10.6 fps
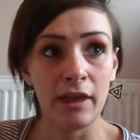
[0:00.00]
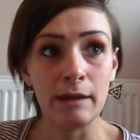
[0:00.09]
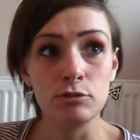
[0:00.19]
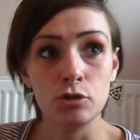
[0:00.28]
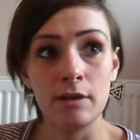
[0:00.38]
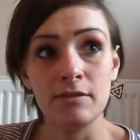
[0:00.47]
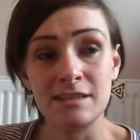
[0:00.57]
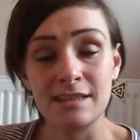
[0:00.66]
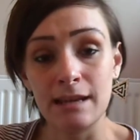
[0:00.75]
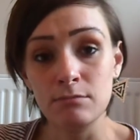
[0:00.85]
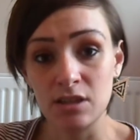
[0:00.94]
they were doing the
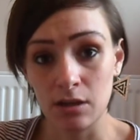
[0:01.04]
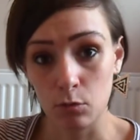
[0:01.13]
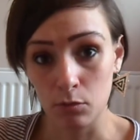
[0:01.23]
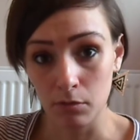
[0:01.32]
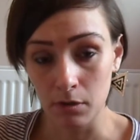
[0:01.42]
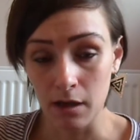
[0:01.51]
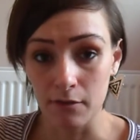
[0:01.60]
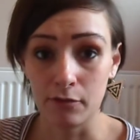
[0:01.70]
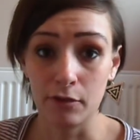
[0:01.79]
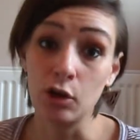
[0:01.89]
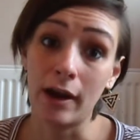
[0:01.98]
same deal
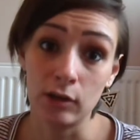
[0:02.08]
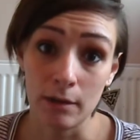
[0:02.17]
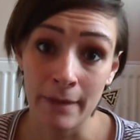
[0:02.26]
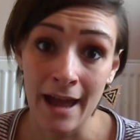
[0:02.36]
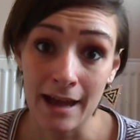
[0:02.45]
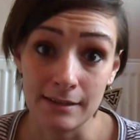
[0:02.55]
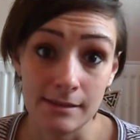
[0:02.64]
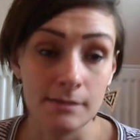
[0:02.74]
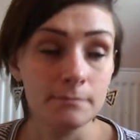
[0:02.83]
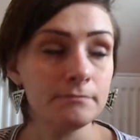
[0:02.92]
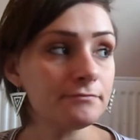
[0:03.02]
for £99.
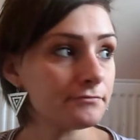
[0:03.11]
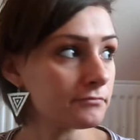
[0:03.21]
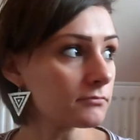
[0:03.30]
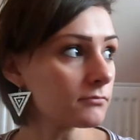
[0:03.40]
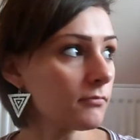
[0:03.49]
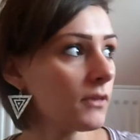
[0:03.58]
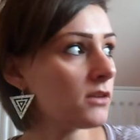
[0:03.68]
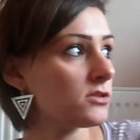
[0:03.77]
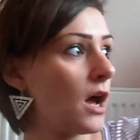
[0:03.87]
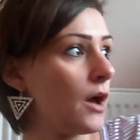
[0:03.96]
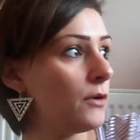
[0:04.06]

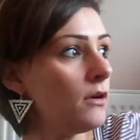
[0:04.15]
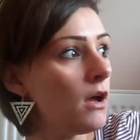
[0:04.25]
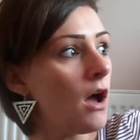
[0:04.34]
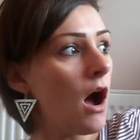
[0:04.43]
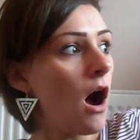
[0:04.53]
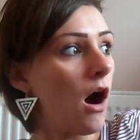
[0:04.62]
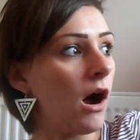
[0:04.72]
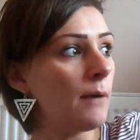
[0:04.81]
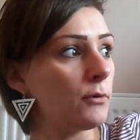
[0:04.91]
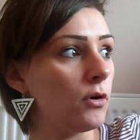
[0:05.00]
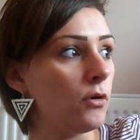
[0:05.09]
So
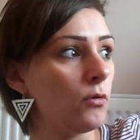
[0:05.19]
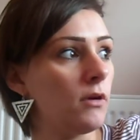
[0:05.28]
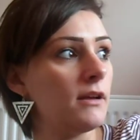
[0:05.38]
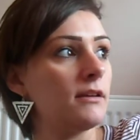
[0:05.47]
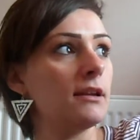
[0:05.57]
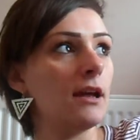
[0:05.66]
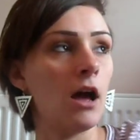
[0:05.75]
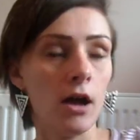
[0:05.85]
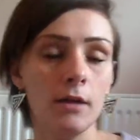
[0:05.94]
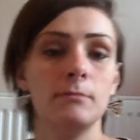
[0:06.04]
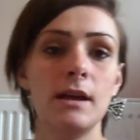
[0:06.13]
I brought
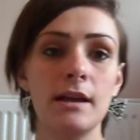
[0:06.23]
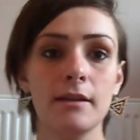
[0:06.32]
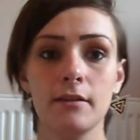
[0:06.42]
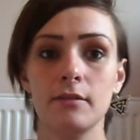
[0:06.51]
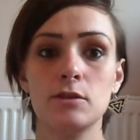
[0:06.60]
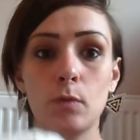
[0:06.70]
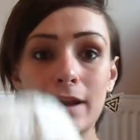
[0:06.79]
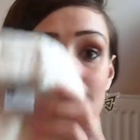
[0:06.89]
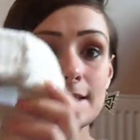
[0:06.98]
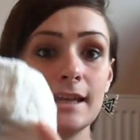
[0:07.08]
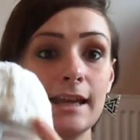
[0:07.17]

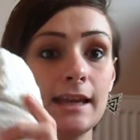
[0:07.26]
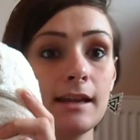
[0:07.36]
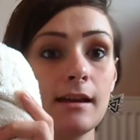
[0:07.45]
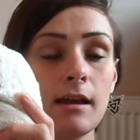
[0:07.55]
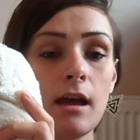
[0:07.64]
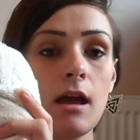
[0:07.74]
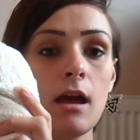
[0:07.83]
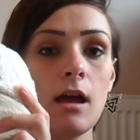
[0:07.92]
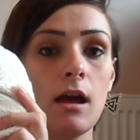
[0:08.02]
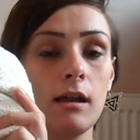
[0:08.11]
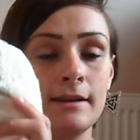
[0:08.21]
20
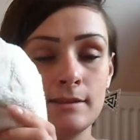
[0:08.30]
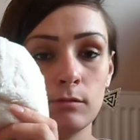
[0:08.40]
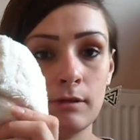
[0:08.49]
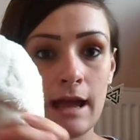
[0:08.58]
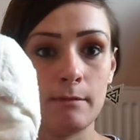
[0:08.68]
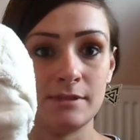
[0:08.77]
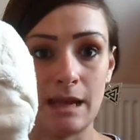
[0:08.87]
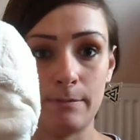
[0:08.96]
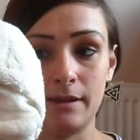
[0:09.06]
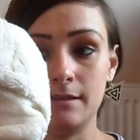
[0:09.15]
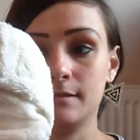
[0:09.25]
Little Lambs
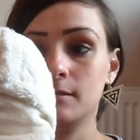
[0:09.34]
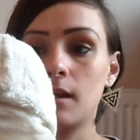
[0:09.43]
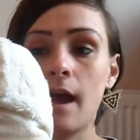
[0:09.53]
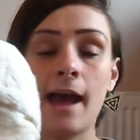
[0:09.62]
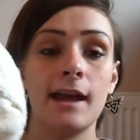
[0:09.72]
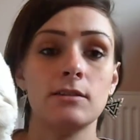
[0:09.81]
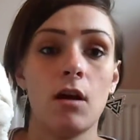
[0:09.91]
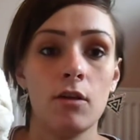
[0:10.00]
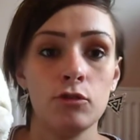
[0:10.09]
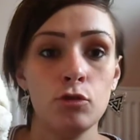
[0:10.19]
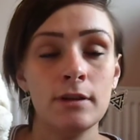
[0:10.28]
nappies, and
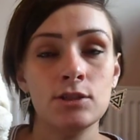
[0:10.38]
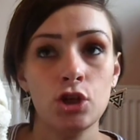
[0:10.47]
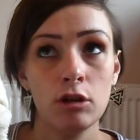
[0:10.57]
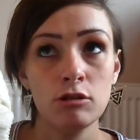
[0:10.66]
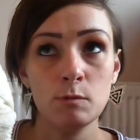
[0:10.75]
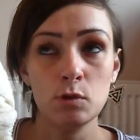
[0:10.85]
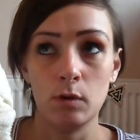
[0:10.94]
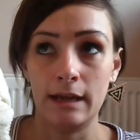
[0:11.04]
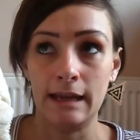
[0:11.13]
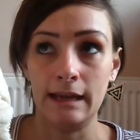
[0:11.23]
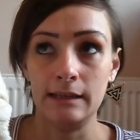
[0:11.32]
you can choose
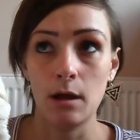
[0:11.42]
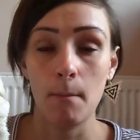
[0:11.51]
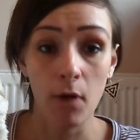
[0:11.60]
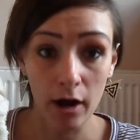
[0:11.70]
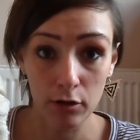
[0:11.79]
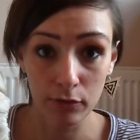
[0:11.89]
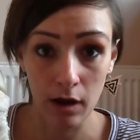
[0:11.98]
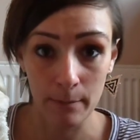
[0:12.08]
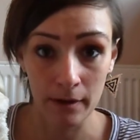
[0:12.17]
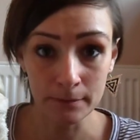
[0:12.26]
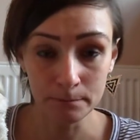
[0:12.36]
between
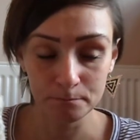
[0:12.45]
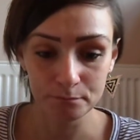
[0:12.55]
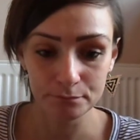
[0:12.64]
microfiber,